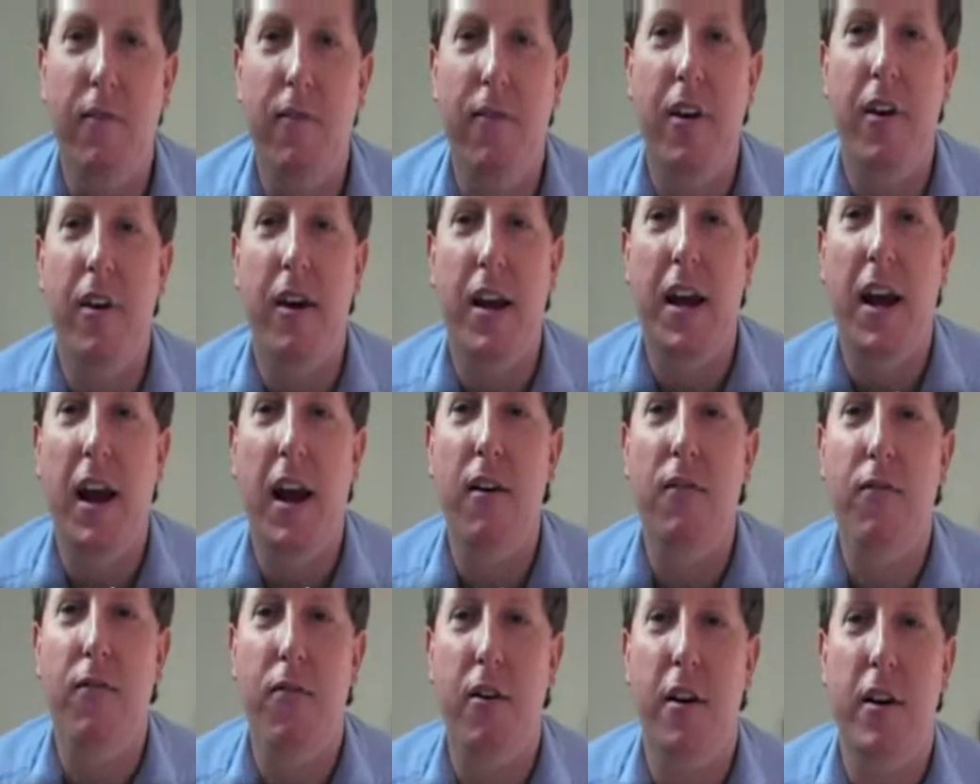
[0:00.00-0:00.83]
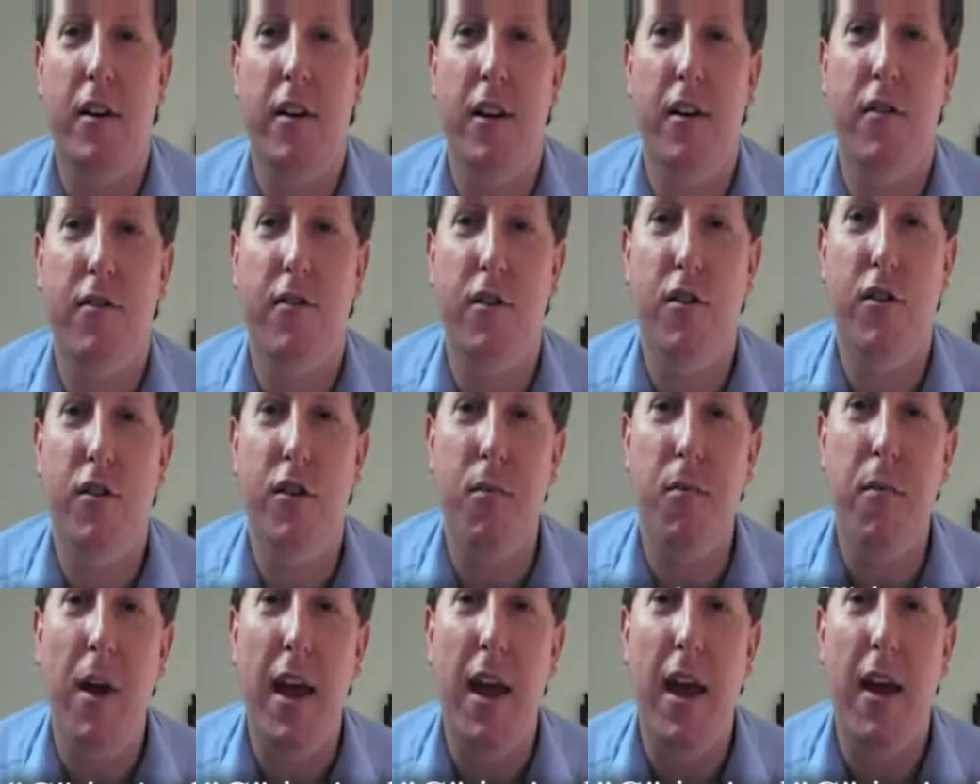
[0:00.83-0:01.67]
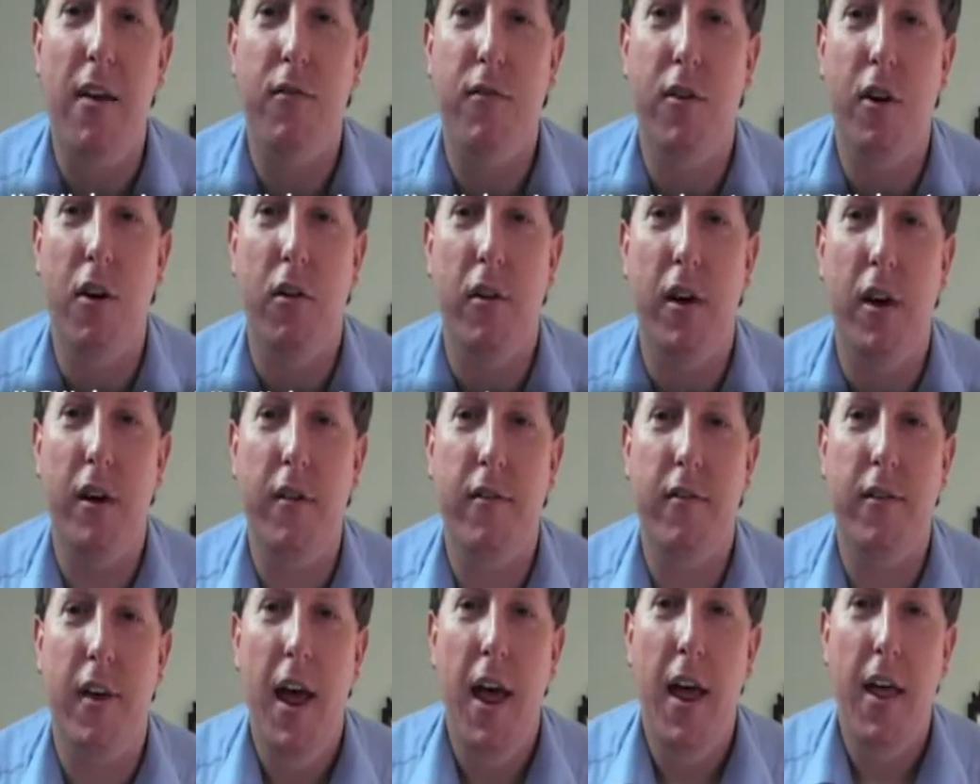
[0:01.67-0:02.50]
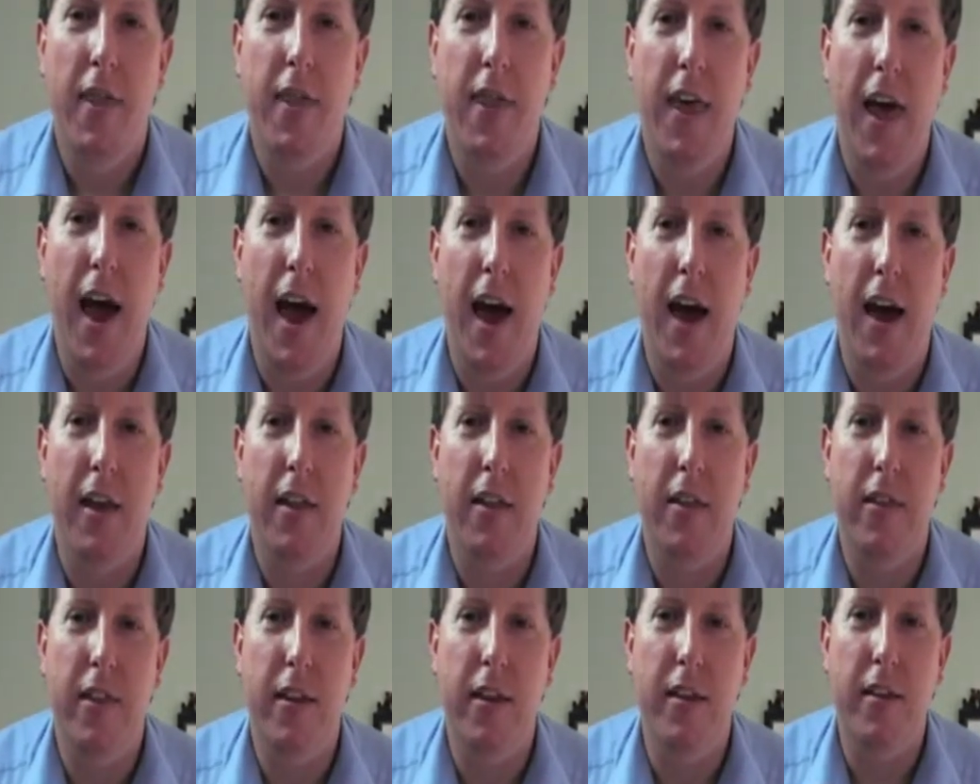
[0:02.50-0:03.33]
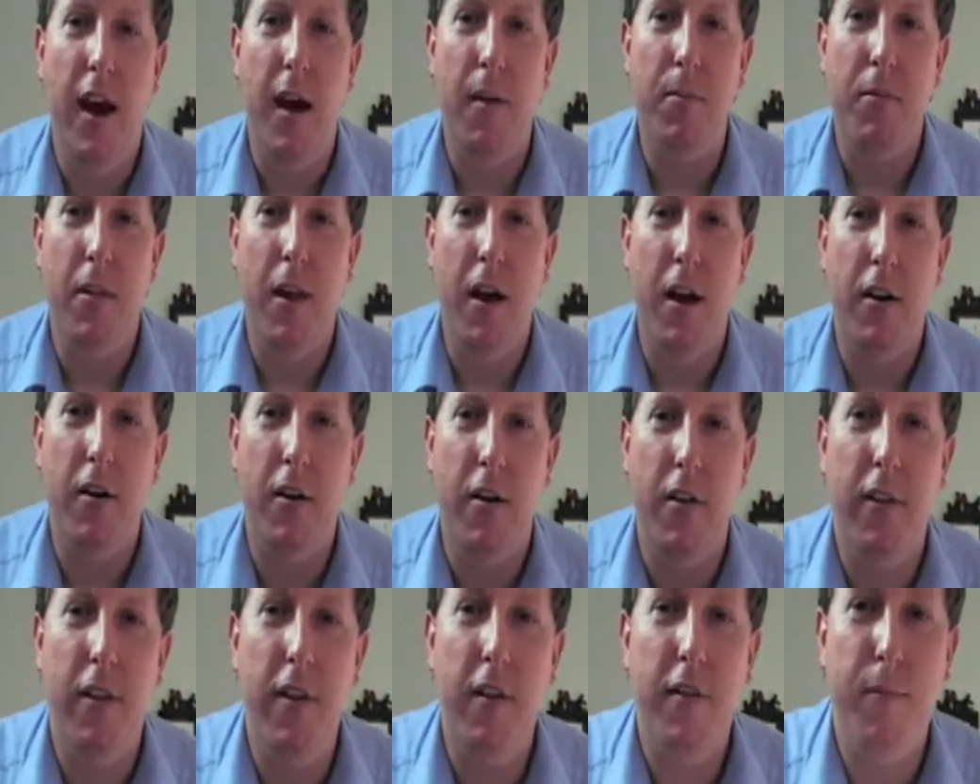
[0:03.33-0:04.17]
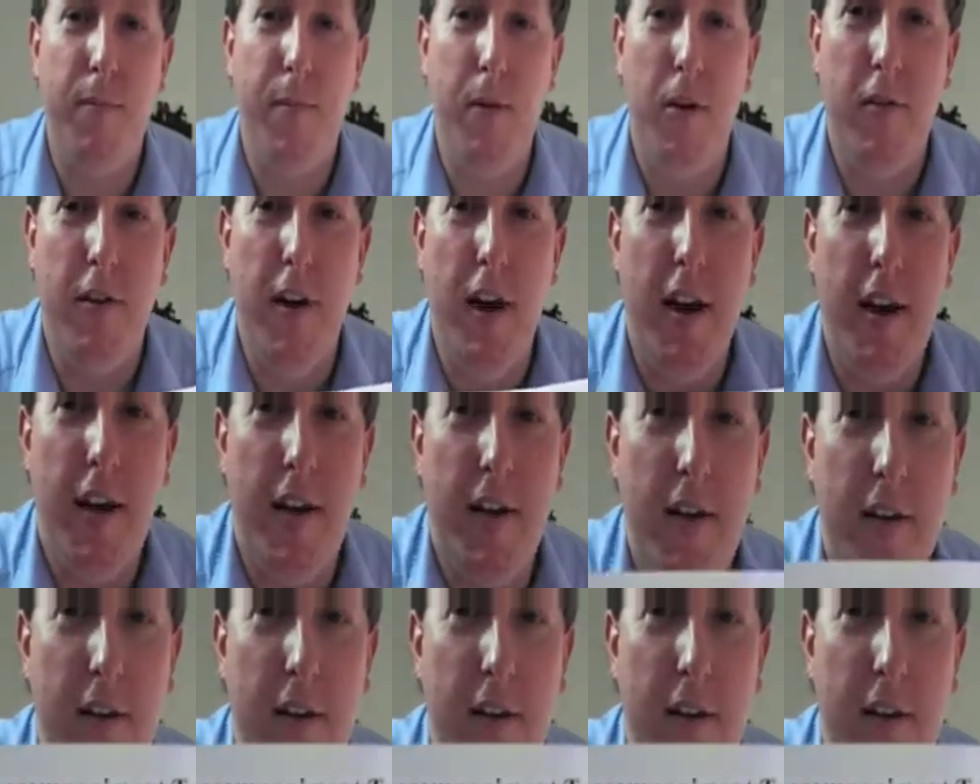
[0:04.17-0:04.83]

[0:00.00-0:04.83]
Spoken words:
very careful attention, you may have noticed that the top line on this music,